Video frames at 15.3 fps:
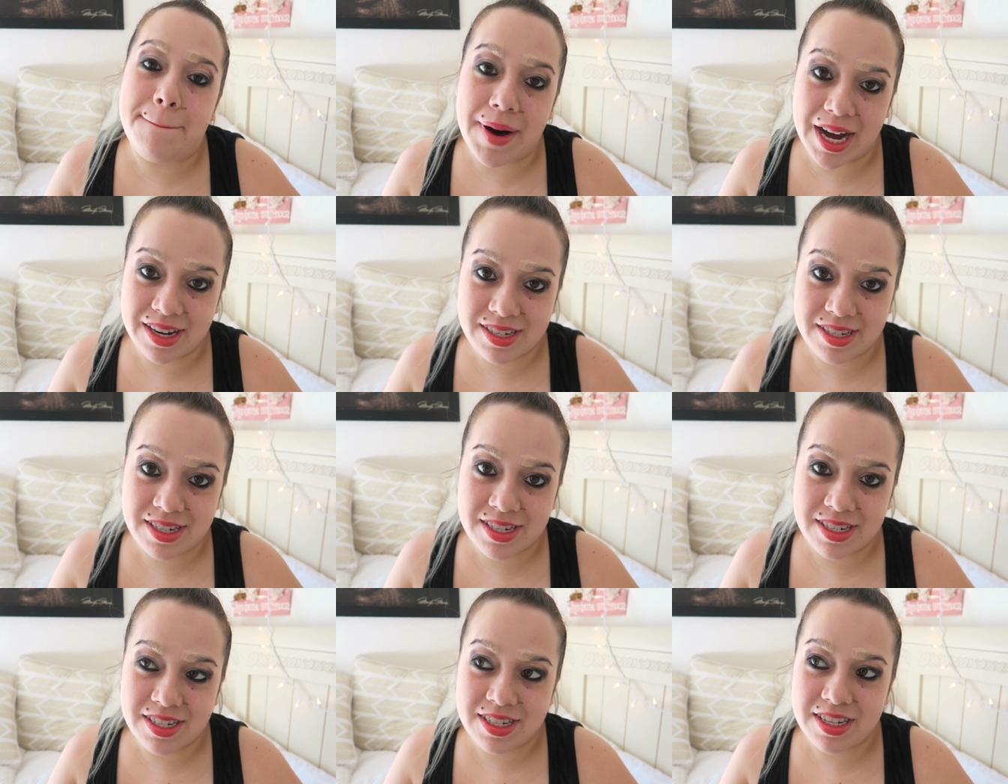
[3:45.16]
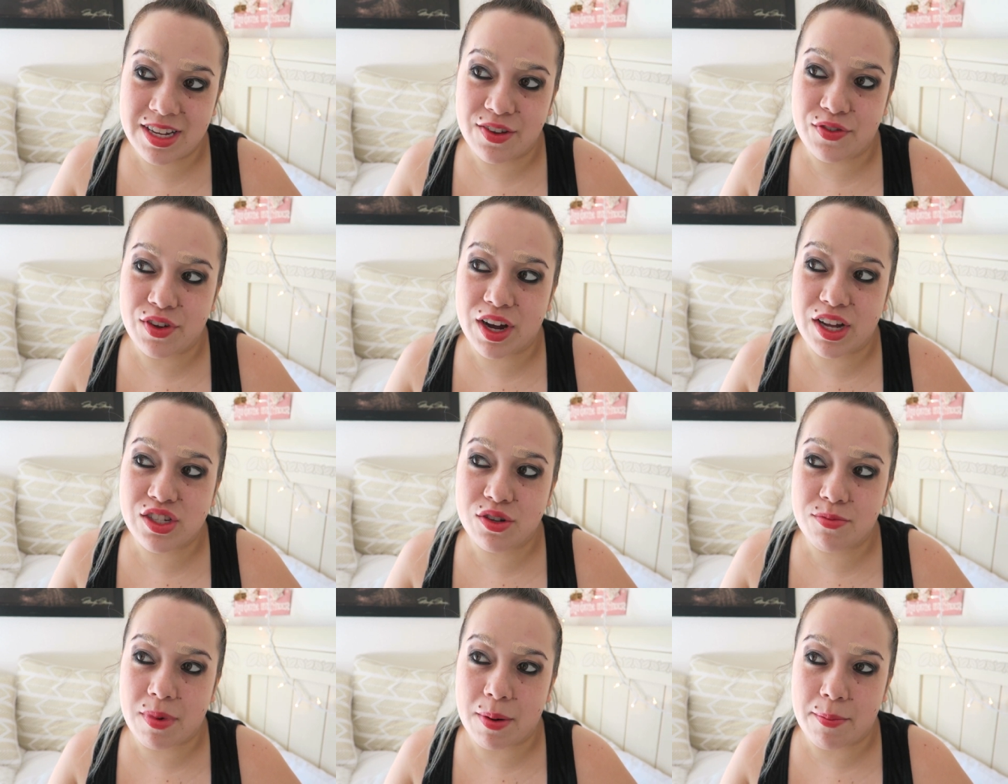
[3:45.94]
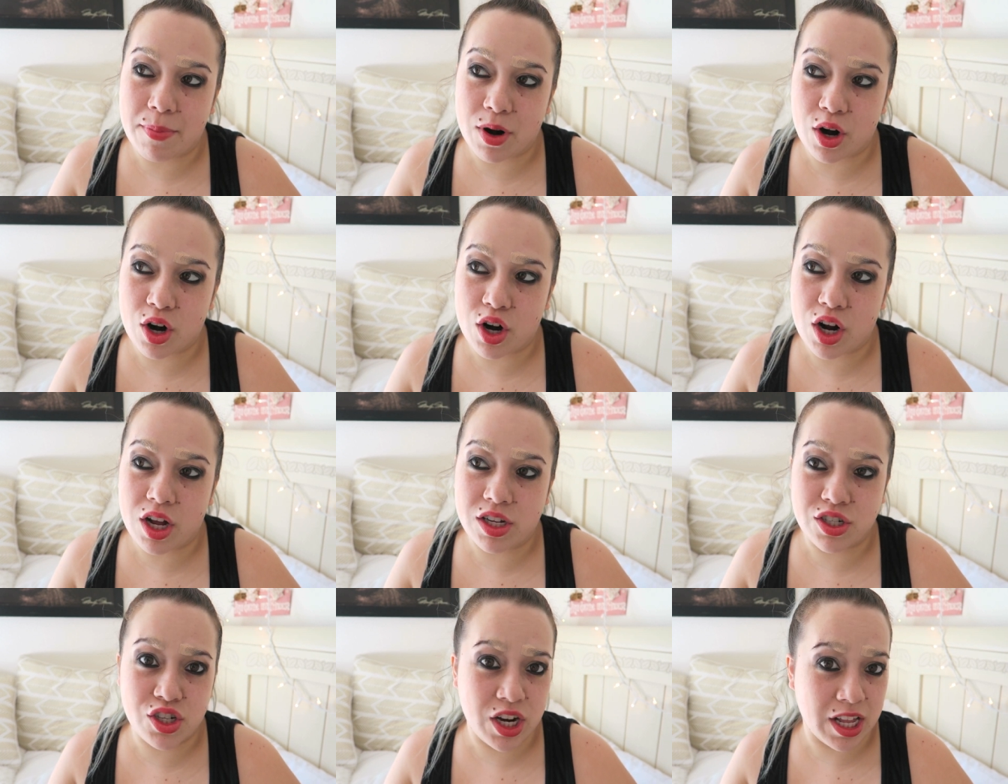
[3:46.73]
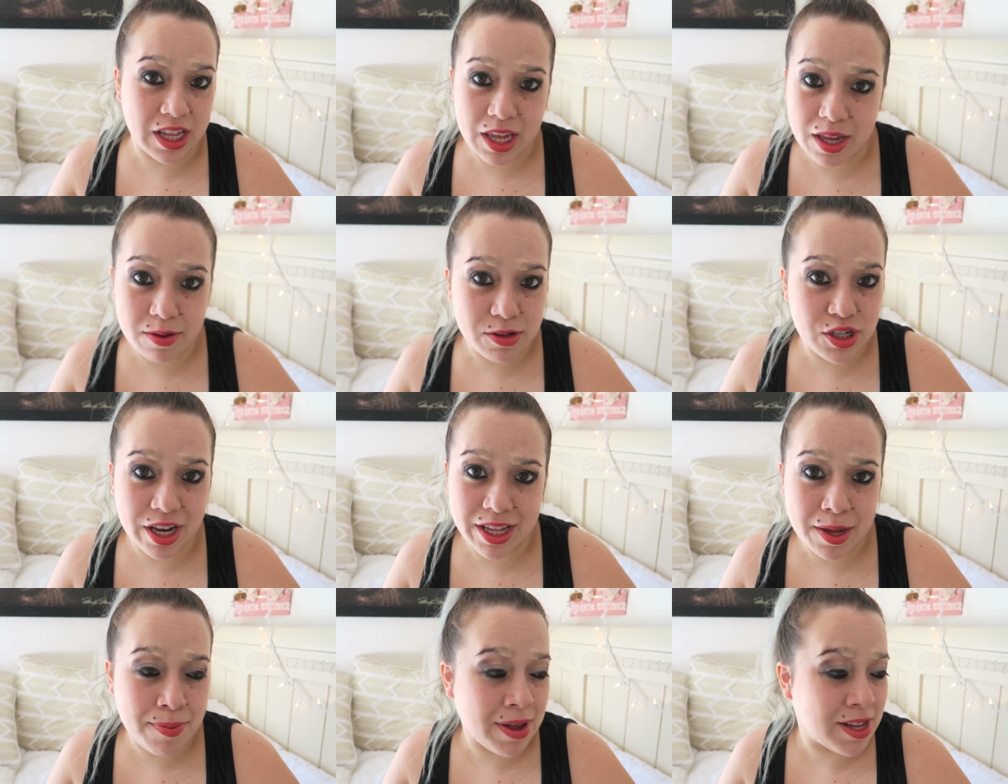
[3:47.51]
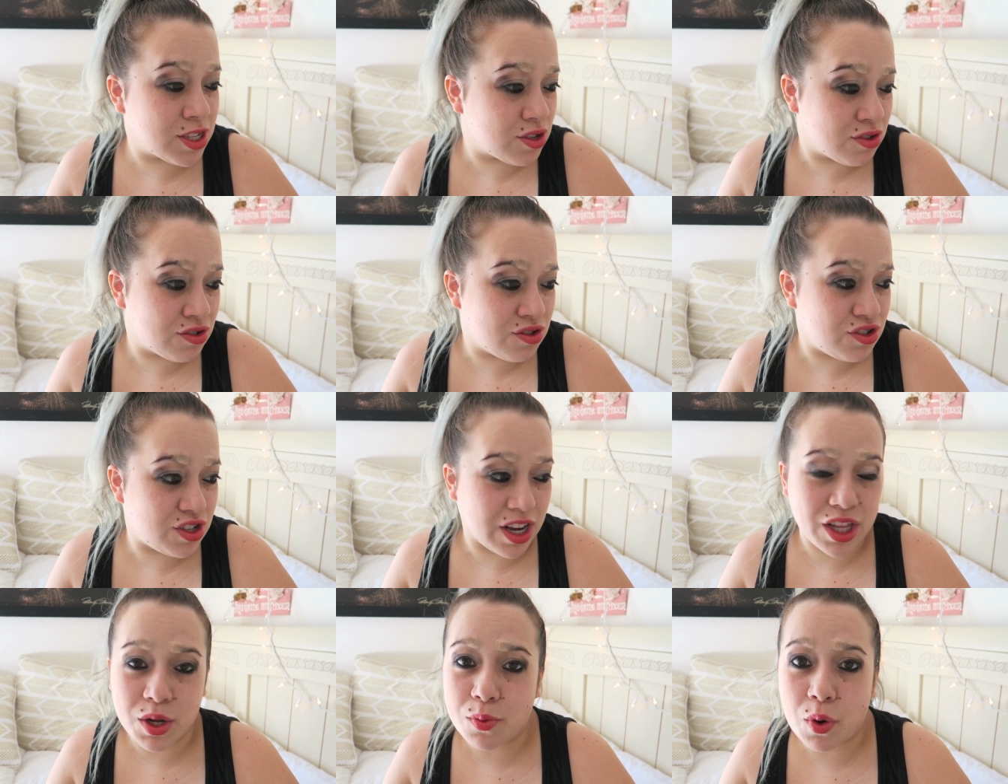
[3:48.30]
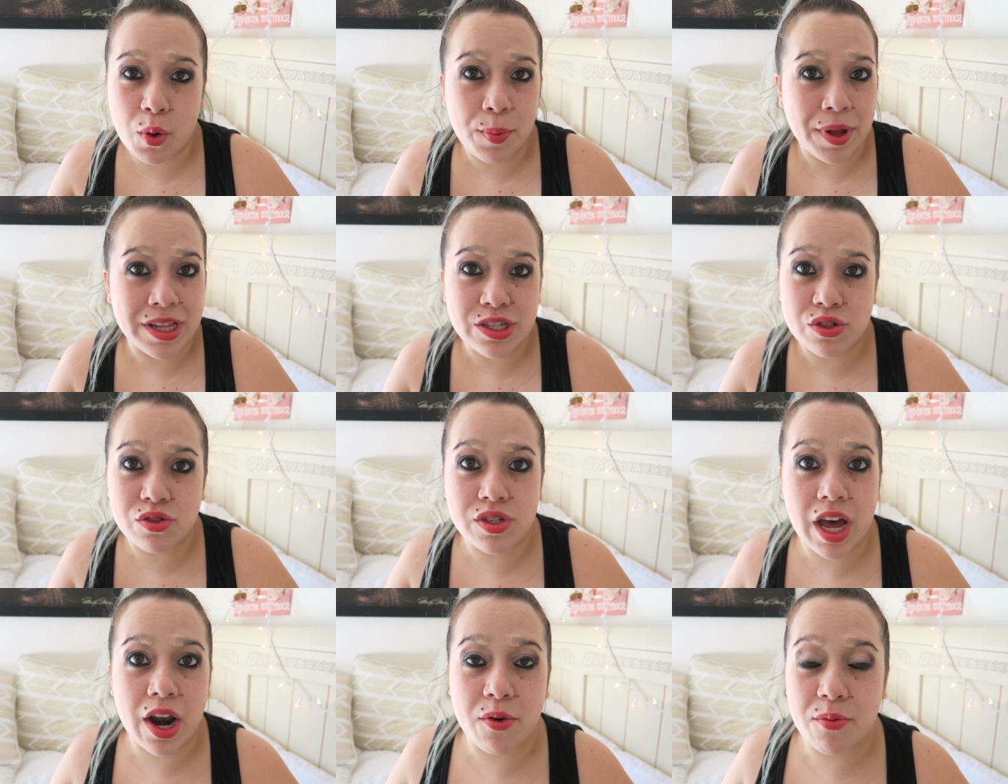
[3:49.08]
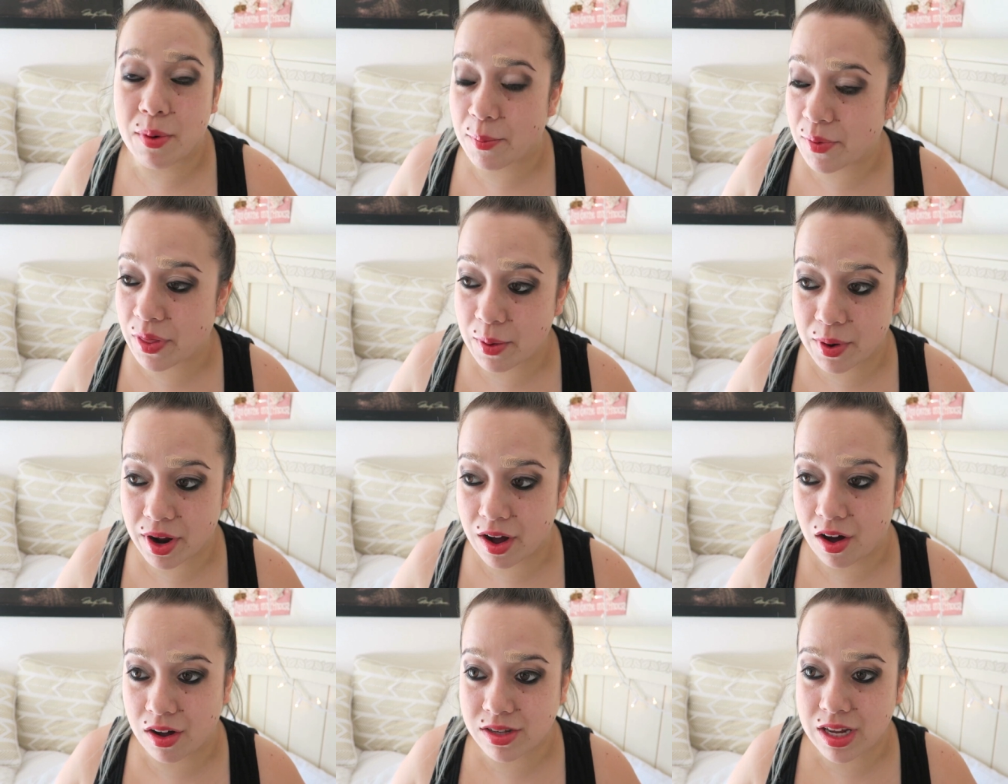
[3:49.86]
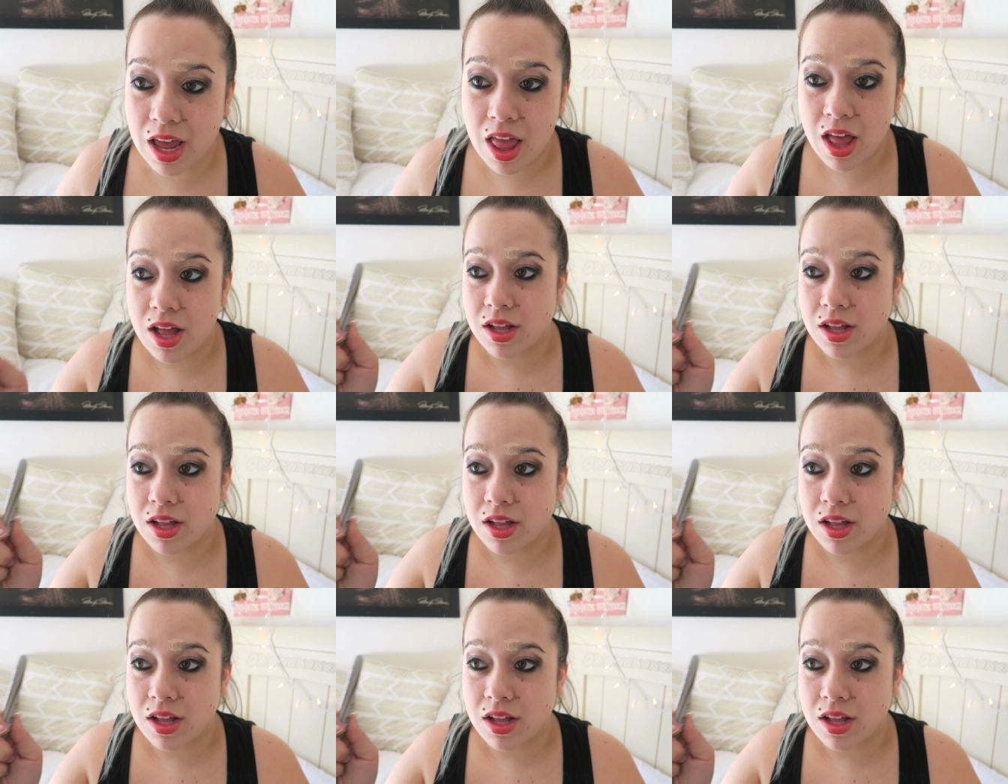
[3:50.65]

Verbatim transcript: But if you guys remember jelly jelly pencils, jelly roll pencils, I don't remember what they were called.